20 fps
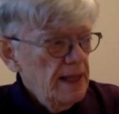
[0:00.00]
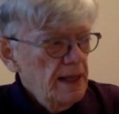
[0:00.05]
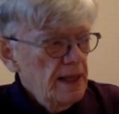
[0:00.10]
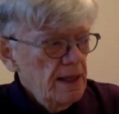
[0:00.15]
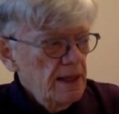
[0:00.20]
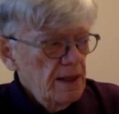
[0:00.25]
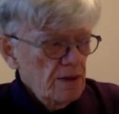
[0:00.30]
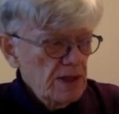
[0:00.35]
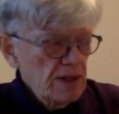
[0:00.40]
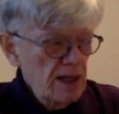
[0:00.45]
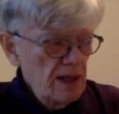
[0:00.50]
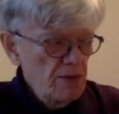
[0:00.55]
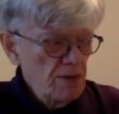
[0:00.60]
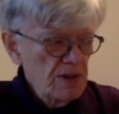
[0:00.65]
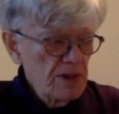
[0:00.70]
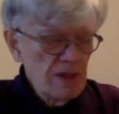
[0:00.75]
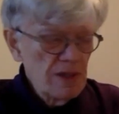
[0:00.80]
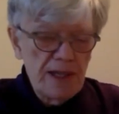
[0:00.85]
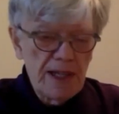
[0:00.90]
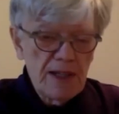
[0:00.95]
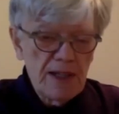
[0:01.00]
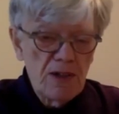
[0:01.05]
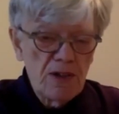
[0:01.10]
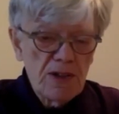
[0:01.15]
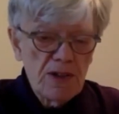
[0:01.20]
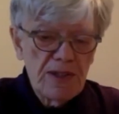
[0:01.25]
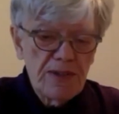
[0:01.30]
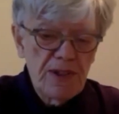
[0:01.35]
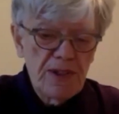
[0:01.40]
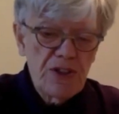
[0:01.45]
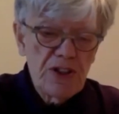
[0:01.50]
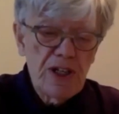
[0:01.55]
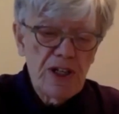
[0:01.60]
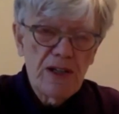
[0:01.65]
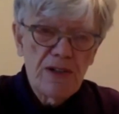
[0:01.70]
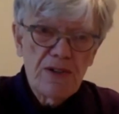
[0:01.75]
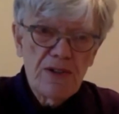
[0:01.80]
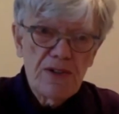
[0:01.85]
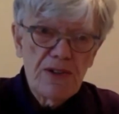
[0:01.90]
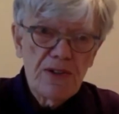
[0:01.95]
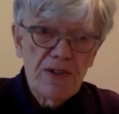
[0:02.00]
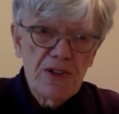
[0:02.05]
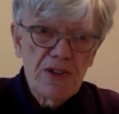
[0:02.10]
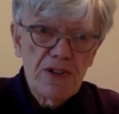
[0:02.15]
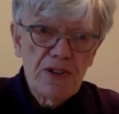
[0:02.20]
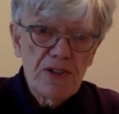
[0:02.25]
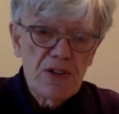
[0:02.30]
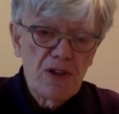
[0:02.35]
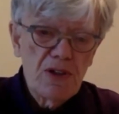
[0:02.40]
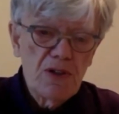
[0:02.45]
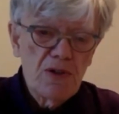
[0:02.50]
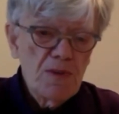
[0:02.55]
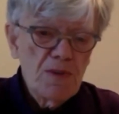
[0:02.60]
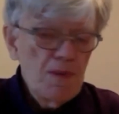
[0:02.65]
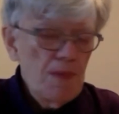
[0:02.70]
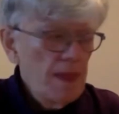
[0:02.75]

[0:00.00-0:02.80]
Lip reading: okay, I want to take a look at the shadows in the snow.